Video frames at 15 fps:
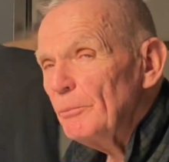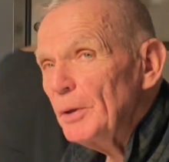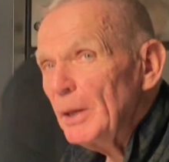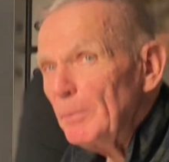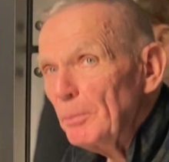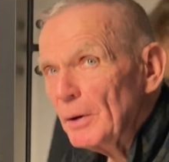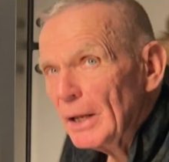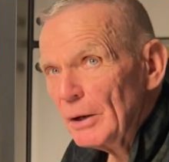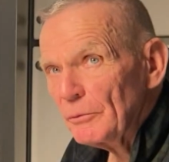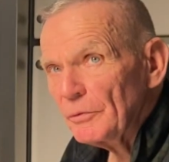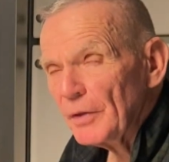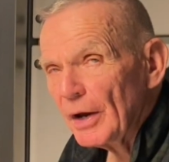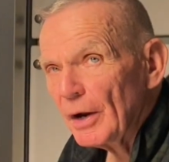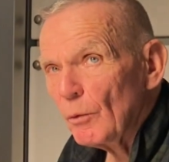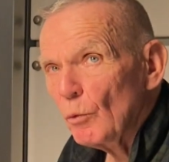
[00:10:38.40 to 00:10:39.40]
people out
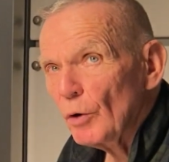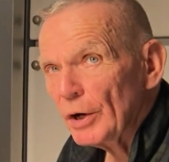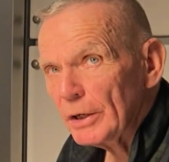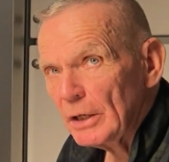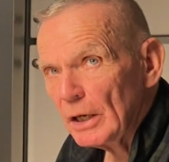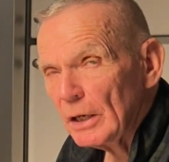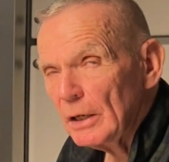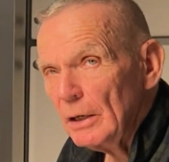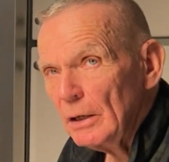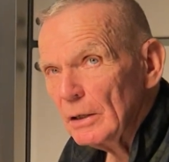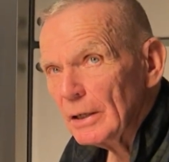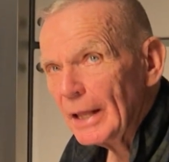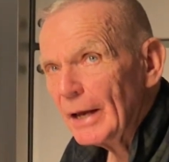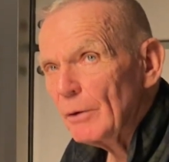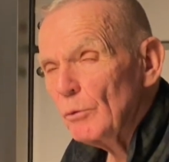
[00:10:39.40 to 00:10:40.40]
there working,
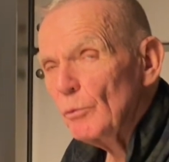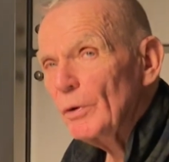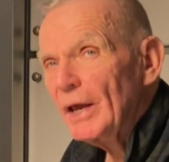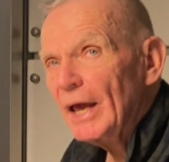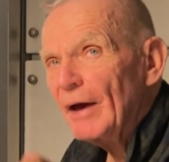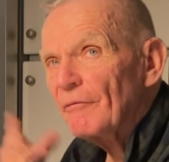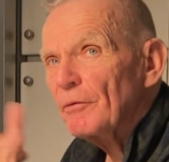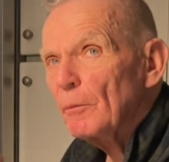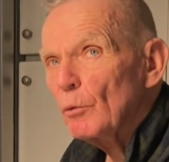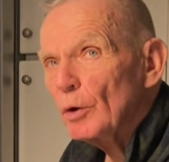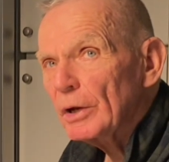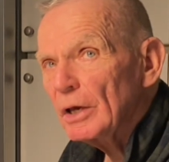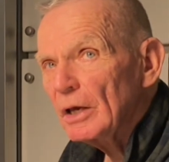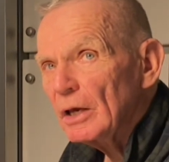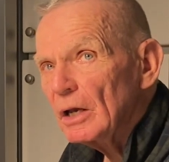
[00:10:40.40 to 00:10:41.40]
like we have them
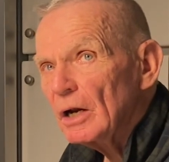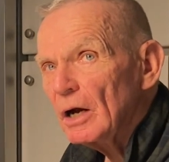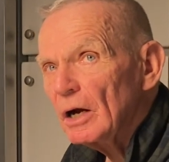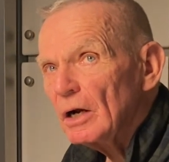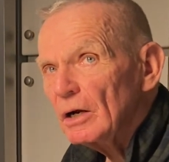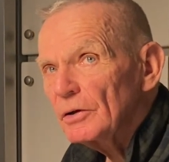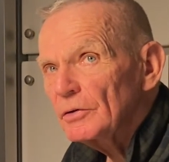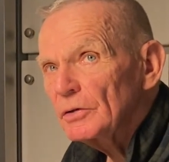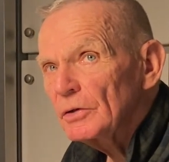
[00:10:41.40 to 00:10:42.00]
working at ours,